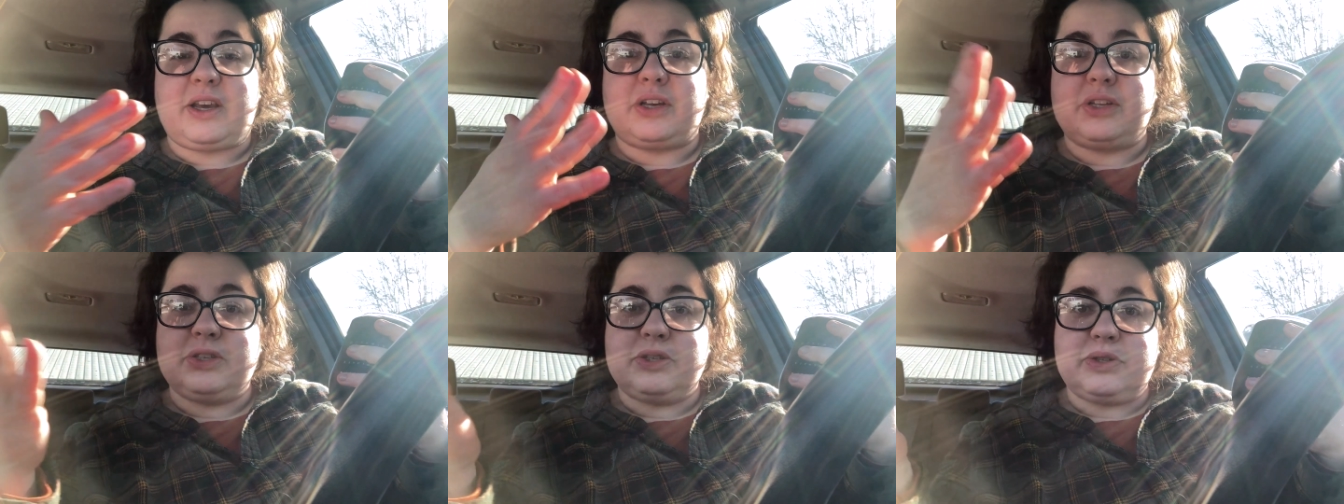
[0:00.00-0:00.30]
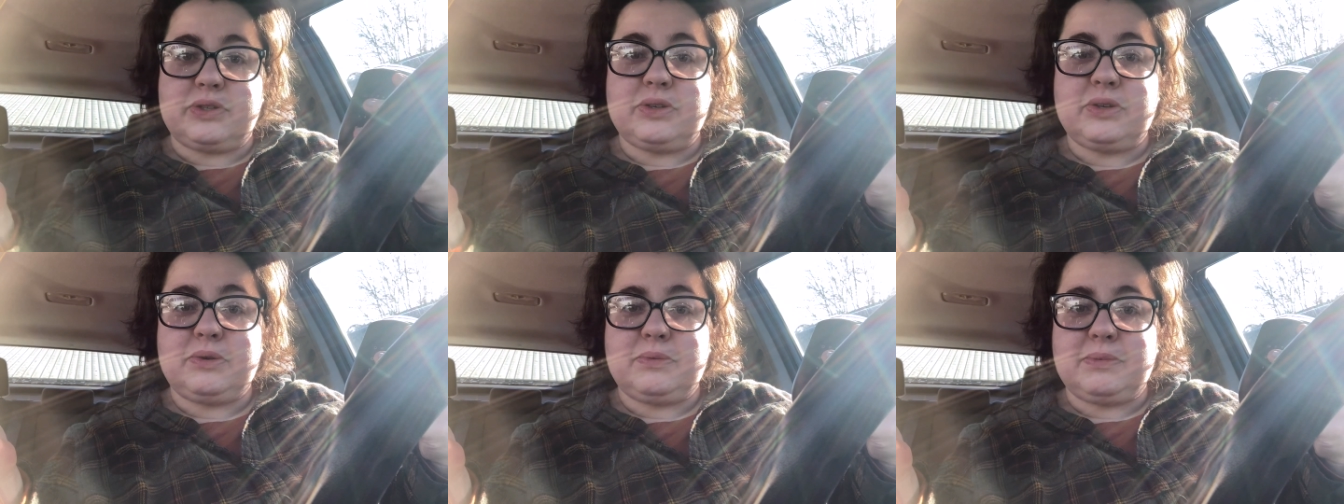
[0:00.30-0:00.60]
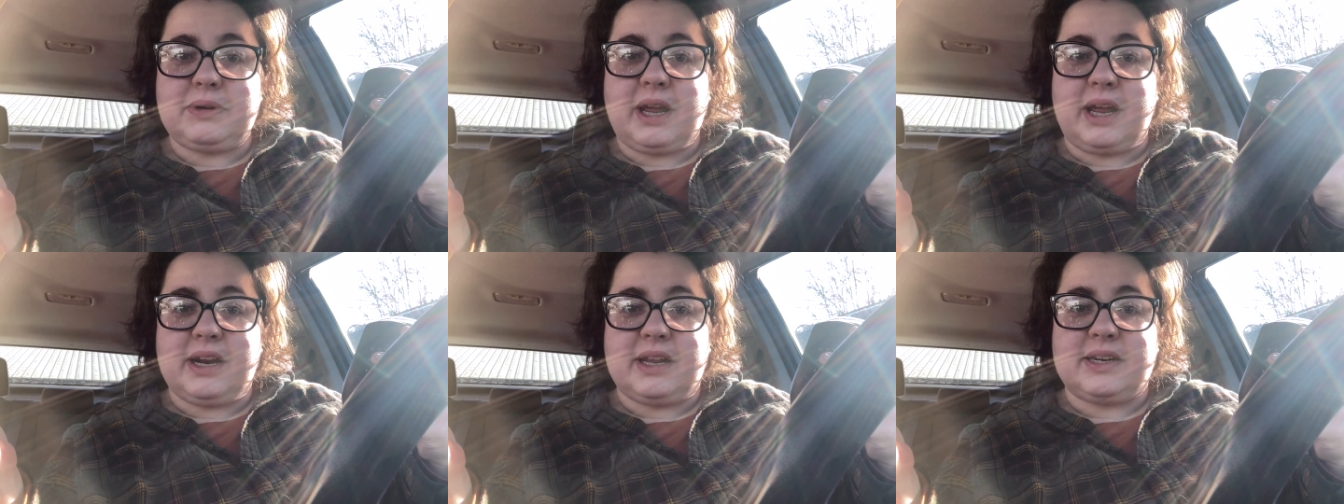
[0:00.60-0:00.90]

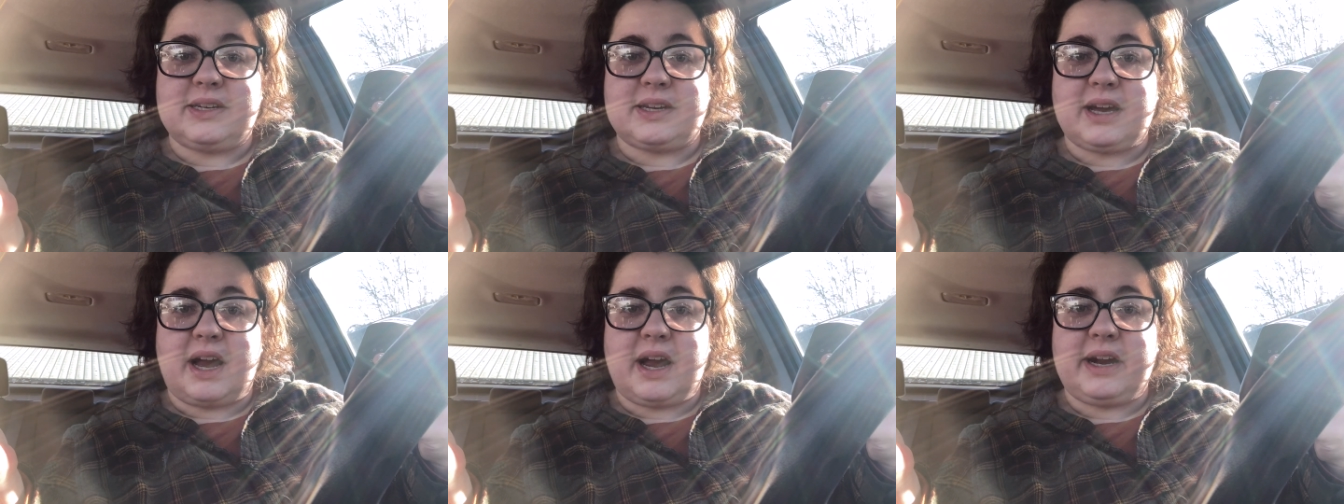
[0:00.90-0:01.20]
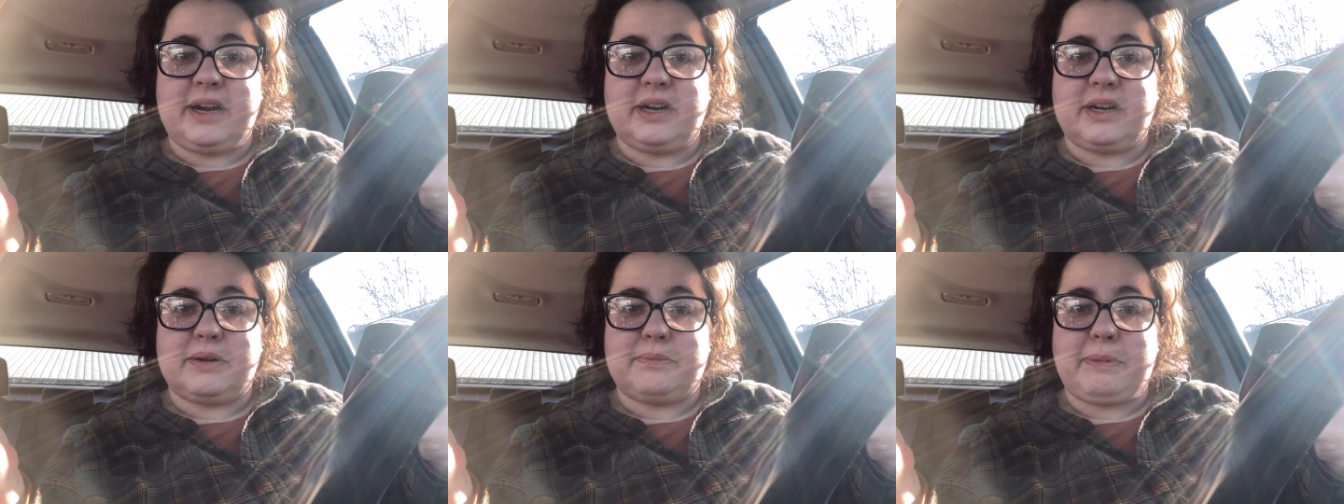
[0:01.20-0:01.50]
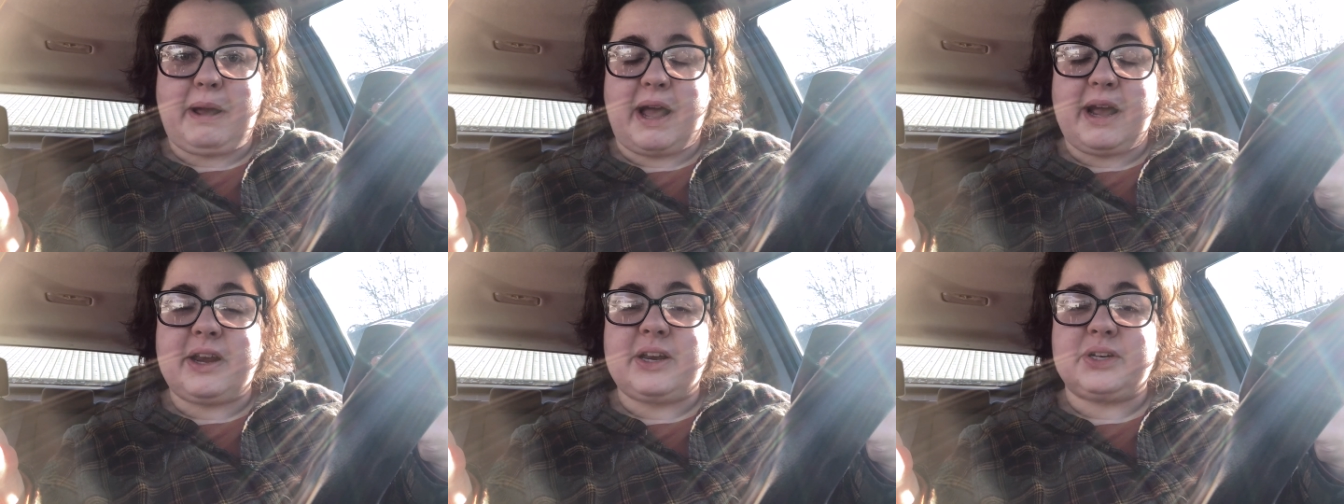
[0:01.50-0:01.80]
consumed an entire
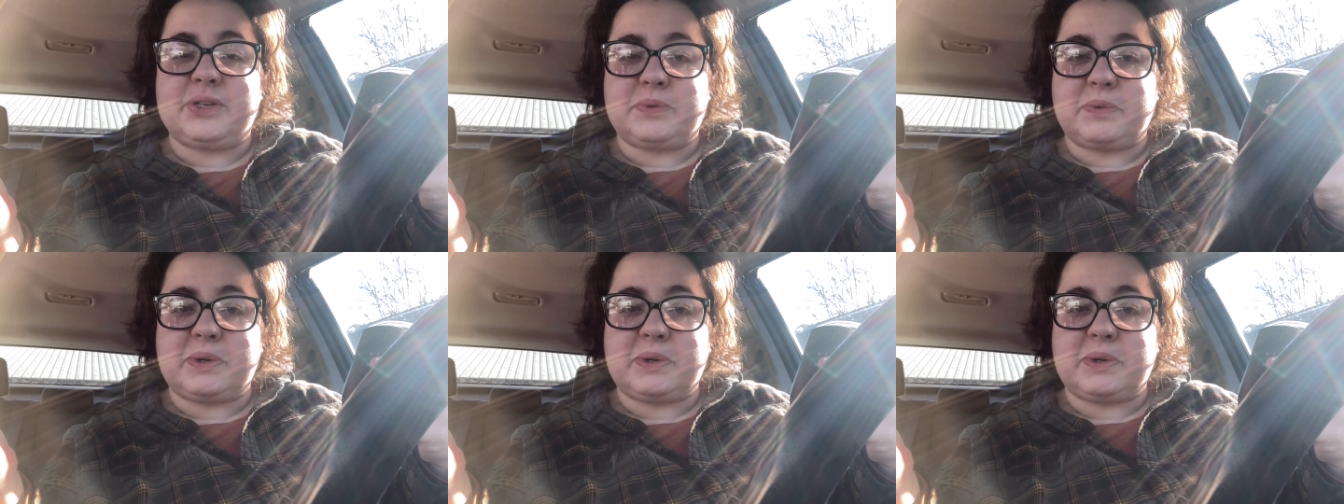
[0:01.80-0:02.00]
package